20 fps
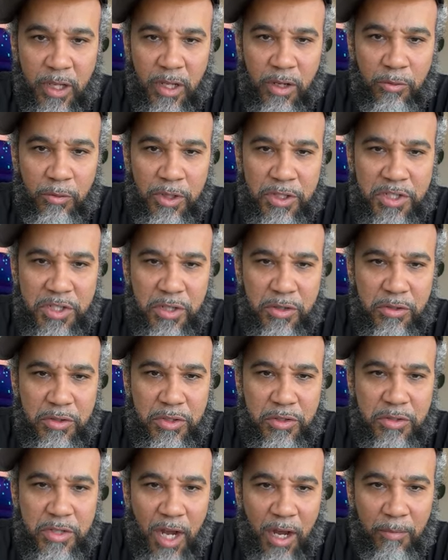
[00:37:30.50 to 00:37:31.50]
What shoes
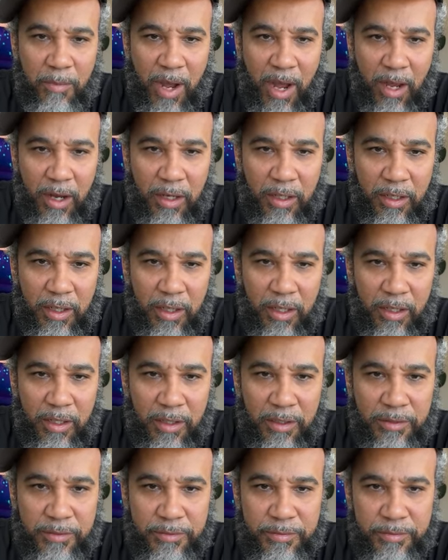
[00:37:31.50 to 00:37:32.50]
you talking about,
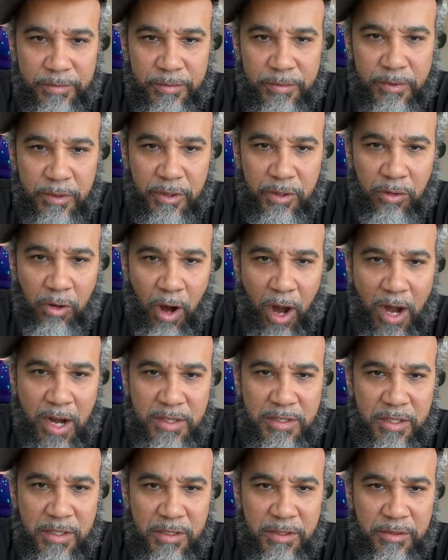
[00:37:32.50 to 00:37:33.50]
uh,
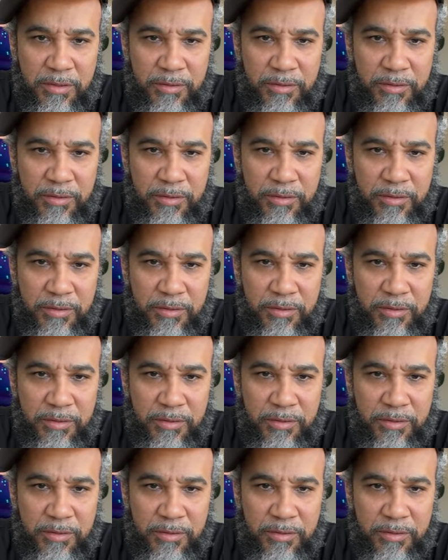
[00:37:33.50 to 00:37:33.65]
crazy?